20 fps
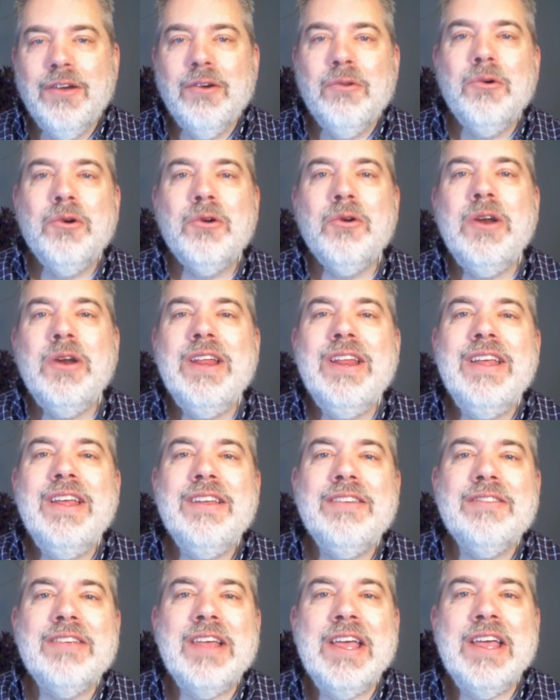Well,
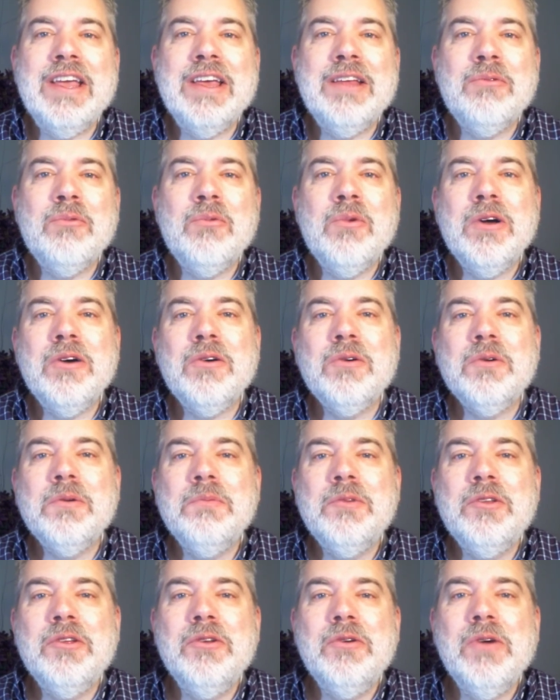greetings and
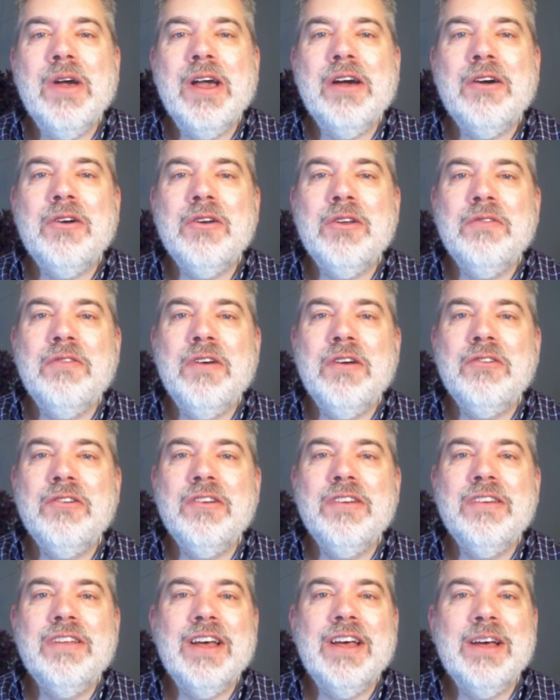welcome to our
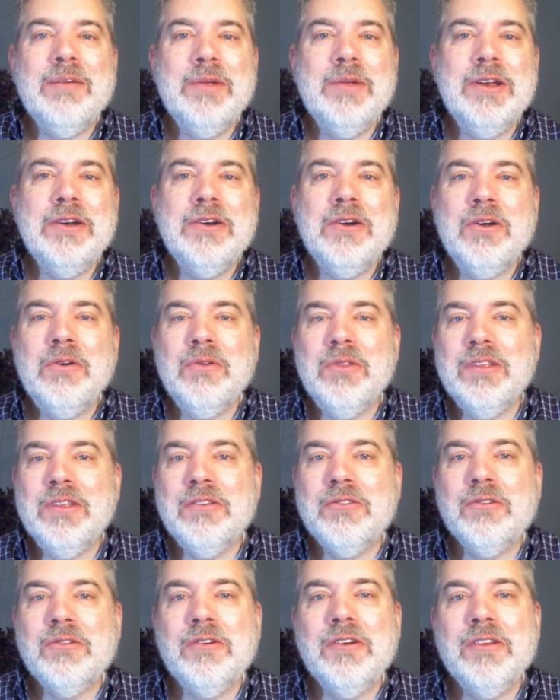devotion time here on
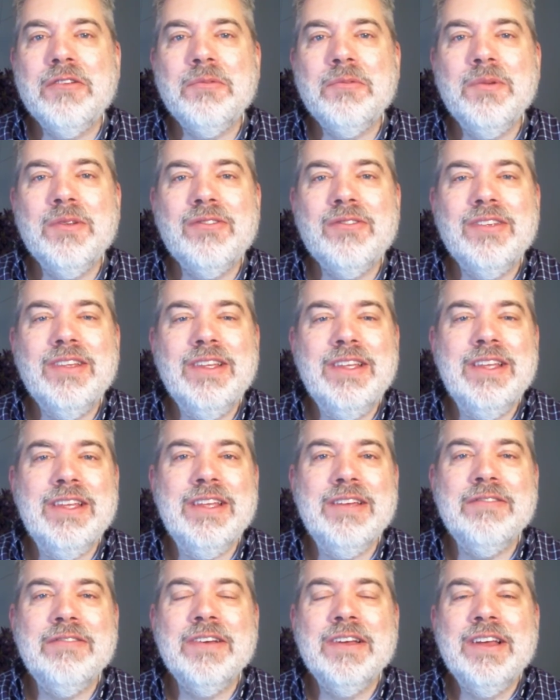this Christmas
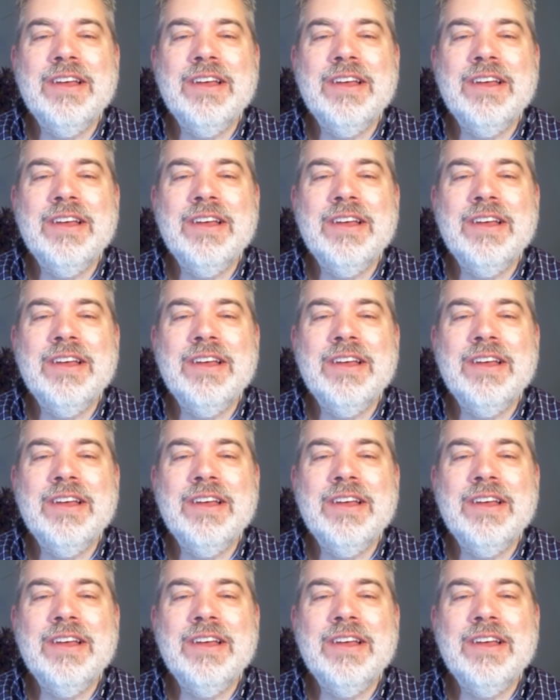Eve.